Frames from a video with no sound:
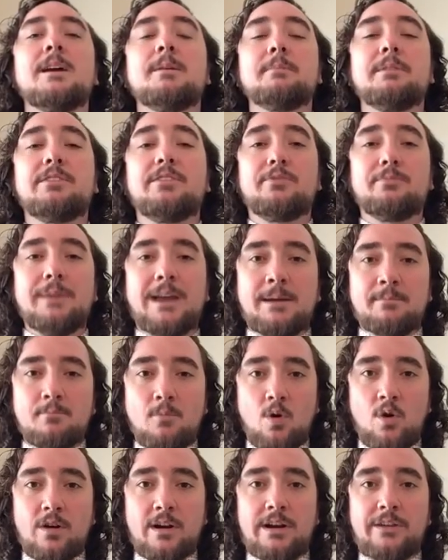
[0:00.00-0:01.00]
Mrs. Mang
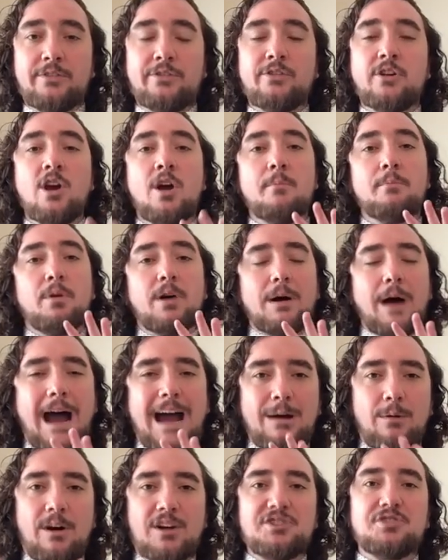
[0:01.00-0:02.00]
Morris. But I
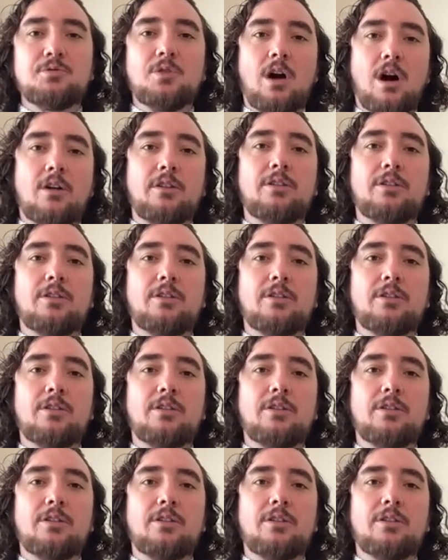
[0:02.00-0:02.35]
want you all